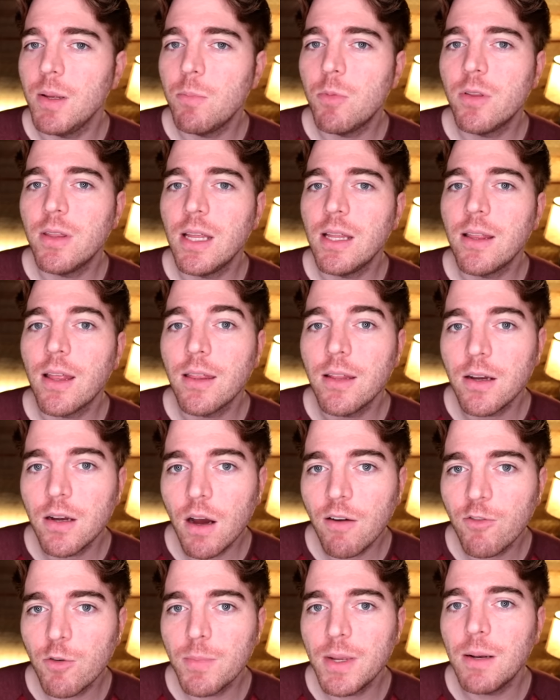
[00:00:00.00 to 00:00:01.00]
People think that the
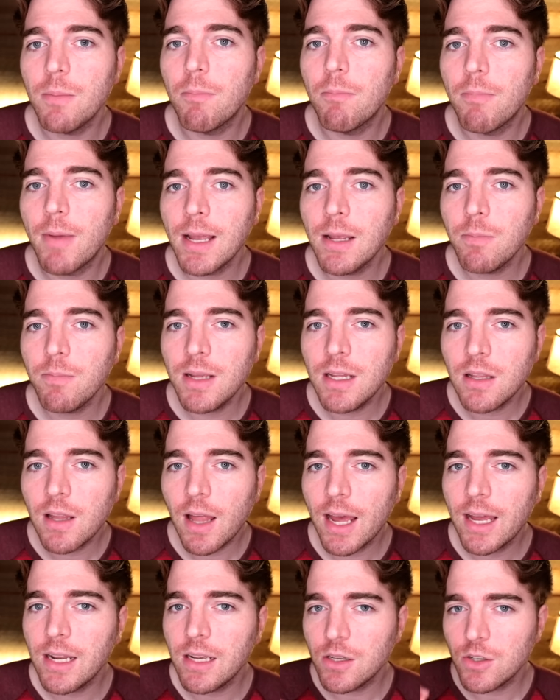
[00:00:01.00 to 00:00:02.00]
government might be
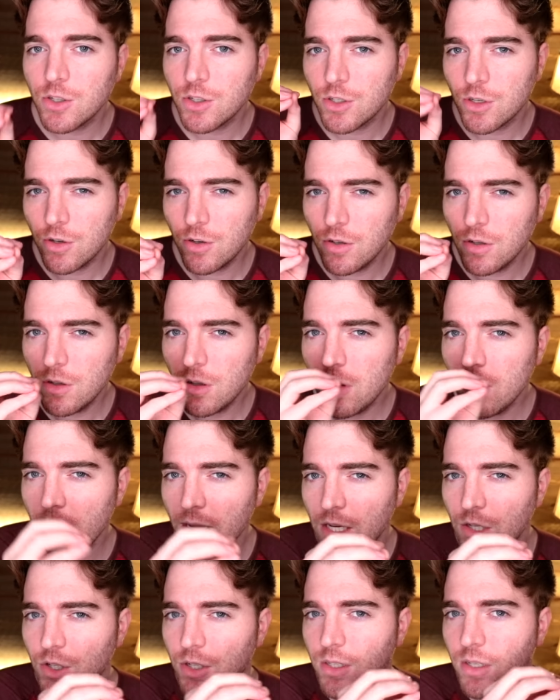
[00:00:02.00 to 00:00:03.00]
lighting certain
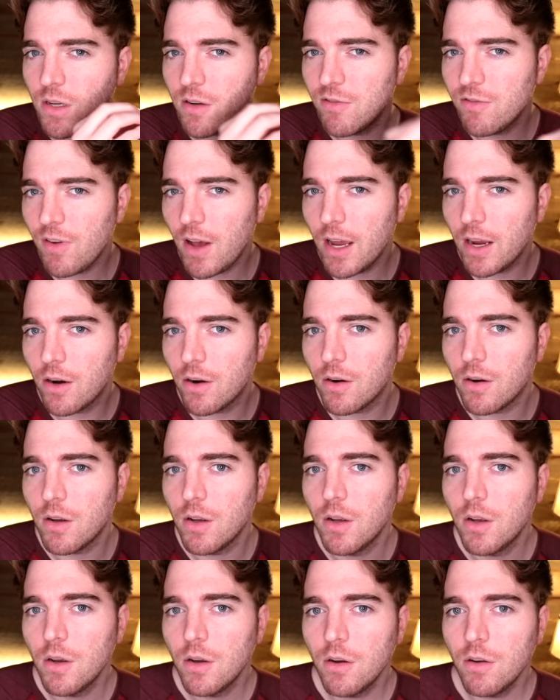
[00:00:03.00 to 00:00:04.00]
locations on fire
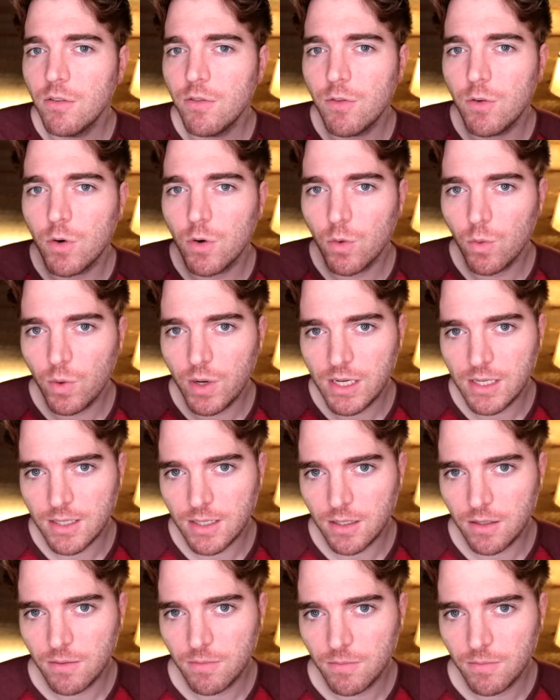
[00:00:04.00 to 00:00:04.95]
for a reason.